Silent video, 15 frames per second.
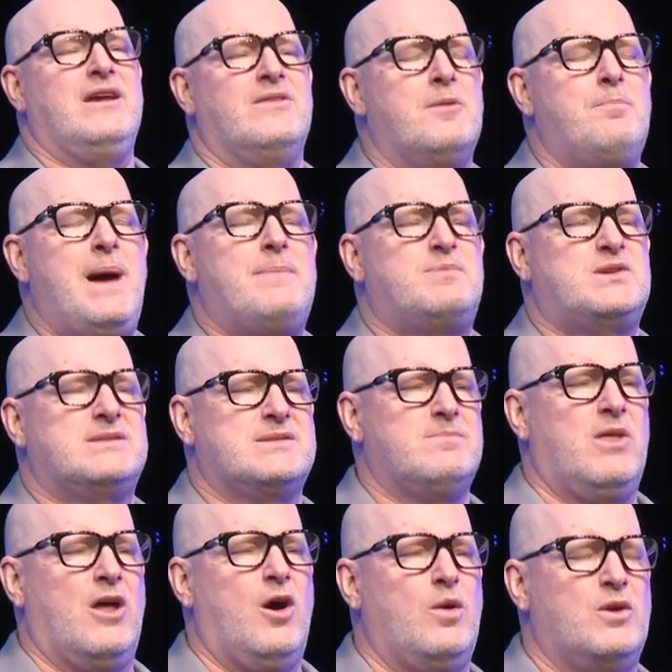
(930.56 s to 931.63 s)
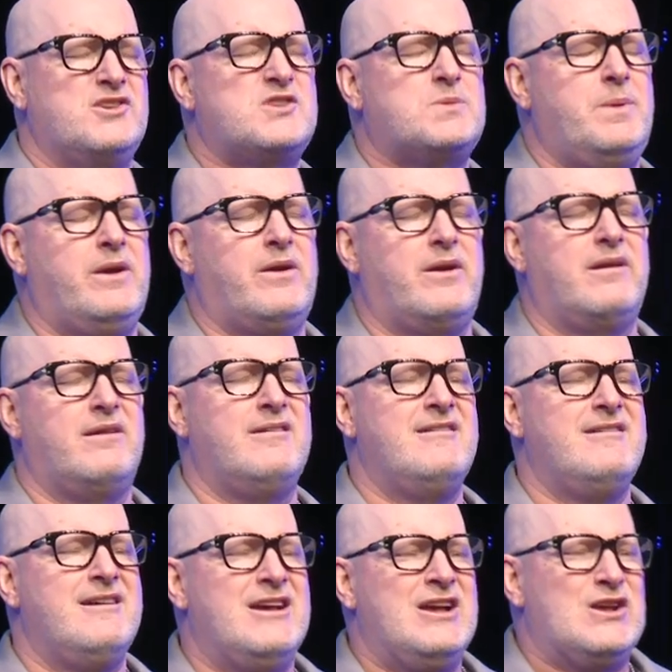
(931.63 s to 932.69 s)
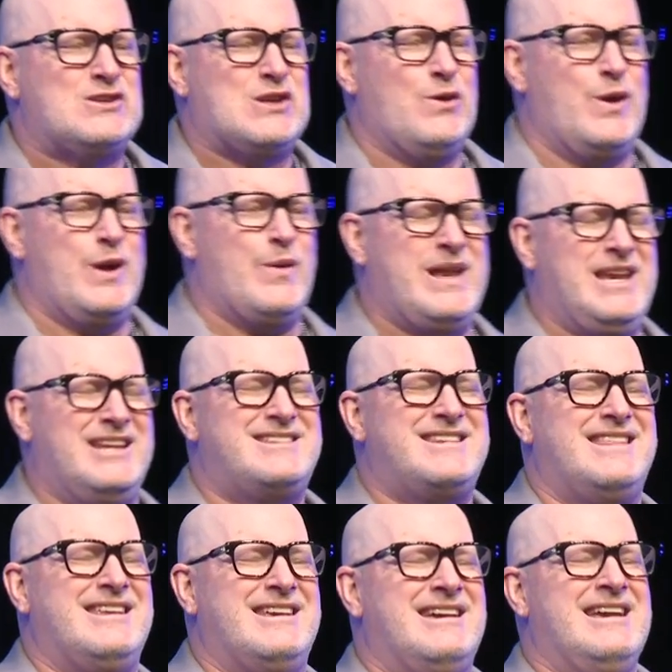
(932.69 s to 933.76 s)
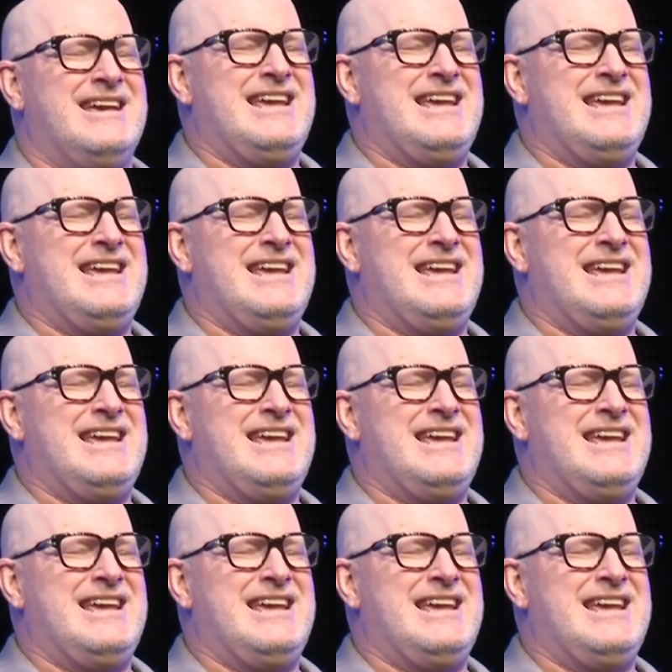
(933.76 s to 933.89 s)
in the baptism of the Holy Spirit. So we went into the